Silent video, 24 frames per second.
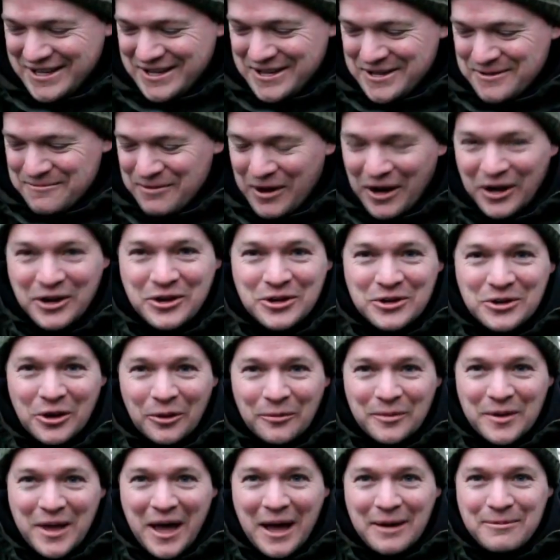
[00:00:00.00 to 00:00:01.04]
But I could not
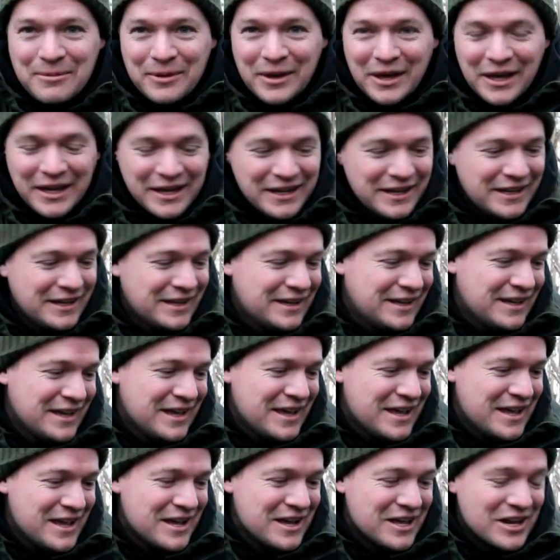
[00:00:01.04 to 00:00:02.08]
be happier.
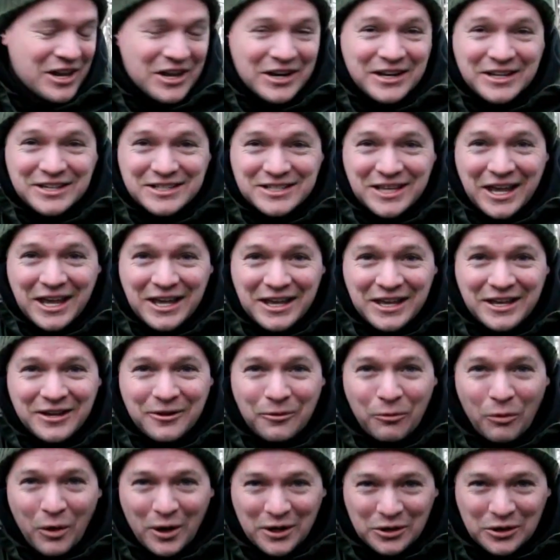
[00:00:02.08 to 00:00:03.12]
Like I say,
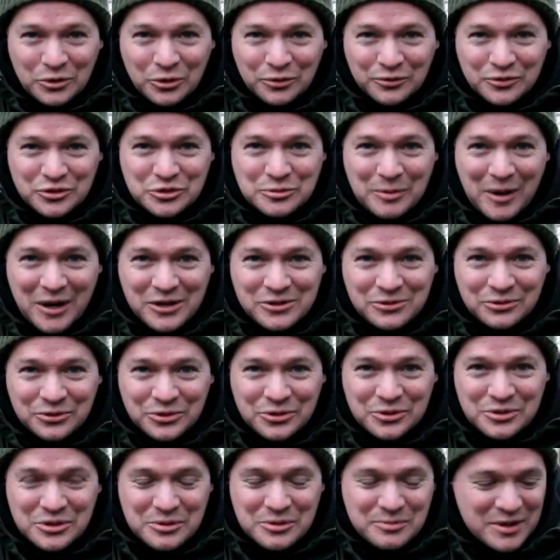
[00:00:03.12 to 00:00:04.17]
white Northern Special
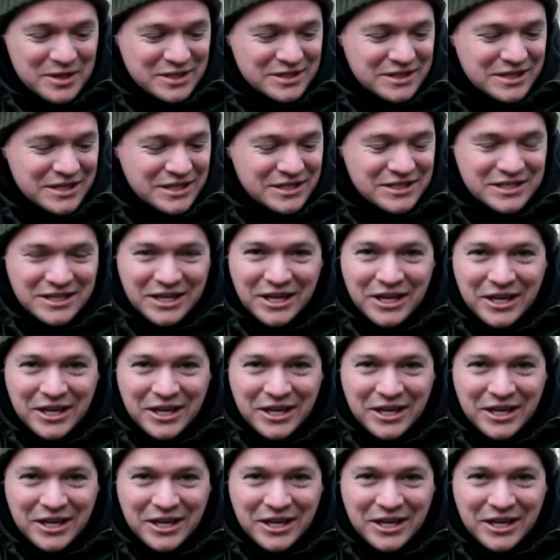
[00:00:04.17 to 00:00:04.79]
doing the business